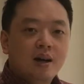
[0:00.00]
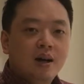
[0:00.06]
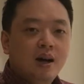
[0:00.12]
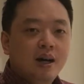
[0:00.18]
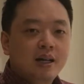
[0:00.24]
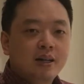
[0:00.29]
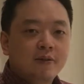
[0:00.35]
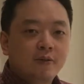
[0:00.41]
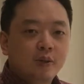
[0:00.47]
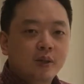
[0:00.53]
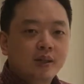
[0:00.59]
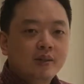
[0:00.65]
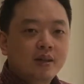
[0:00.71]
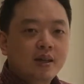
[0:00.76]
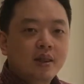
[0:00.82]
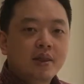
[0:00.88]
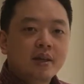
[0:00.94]
Hi everyone,
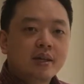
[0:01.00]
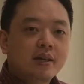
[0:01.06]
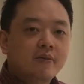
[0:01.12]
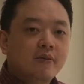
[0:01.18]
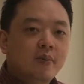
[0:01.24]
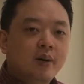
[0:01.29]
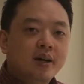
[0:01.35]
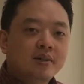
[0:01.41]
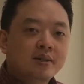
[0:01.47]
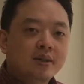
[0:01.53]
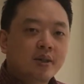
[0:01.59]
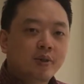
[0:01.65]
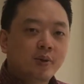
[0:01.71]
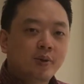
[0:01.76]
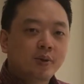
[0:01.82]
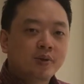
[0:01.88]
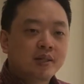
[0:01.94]
and thank you for passing
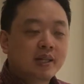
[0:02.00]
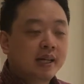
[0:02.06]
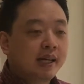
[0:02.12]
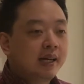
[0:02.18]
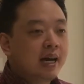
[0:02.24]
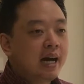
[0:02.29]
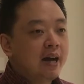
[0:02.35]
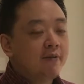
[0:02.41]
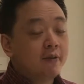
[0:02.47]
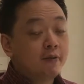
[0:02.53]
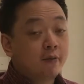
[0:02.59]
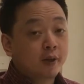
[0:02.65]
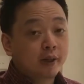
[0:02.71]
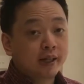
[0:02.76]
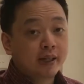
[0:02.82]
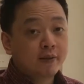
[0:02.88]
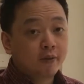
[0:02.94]
through. Today I have a
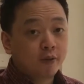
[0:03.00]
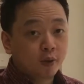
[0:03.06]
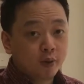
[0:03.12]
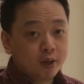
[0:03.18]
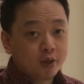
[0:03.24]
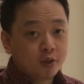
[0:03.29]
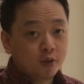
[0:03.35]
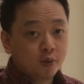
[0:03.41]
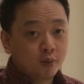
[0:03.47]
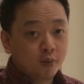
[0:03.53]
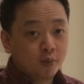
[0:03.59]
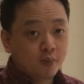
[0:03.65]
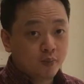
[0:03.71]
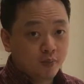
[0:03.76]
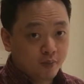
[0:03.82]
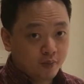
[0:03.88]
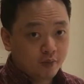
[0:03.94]
very influential
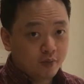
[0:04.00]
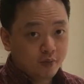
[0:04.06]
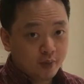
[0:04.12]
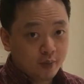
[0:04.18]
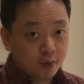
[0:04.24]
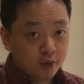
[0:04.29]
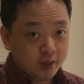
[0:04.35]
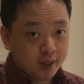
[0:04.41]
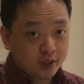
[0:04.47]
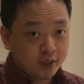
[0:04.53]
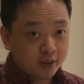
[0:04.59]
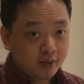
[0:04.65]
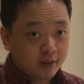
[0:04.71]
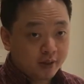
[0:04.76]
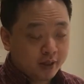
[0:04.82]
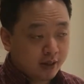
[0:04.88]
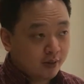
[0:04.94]

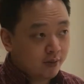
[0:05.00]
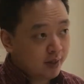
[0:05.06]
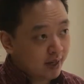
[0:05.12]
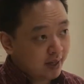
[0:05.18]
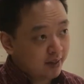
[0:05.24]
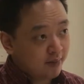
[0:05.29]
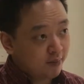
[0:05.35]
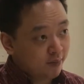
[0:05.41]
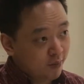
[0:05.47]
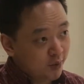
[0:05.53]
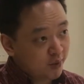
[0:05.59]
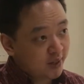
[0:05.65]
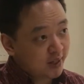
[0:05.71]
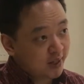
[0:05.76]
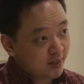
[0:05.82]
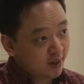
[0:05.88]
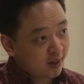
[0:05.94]
musician, young music
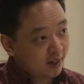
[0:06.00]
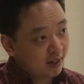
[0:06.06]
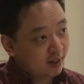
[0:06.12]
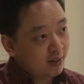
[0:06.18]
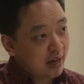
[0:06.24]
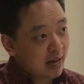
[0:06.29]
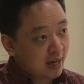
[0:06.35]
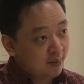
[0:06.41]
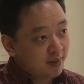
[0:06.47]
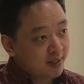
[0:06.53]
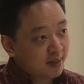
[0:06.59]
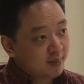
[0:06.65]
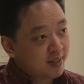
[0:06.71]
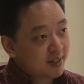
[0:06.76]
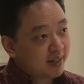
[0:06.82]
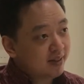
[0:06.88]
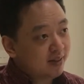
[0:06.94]
scholar, Adam
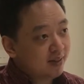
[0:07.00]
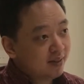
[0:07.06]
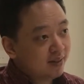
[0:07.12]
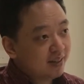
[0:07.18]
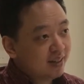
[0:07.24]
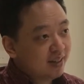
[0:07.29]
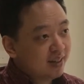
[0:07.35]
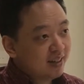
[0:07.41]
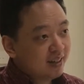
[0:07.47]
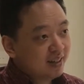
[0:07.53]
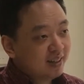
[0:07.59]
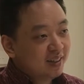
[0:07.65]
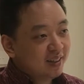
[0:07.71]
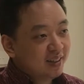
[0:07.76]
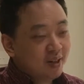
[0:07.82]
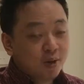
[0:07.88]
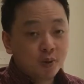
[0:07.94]
Simpson,
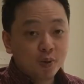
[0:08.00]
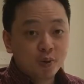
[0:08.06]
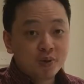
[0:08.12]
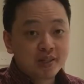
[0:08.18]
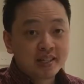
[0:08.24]
who is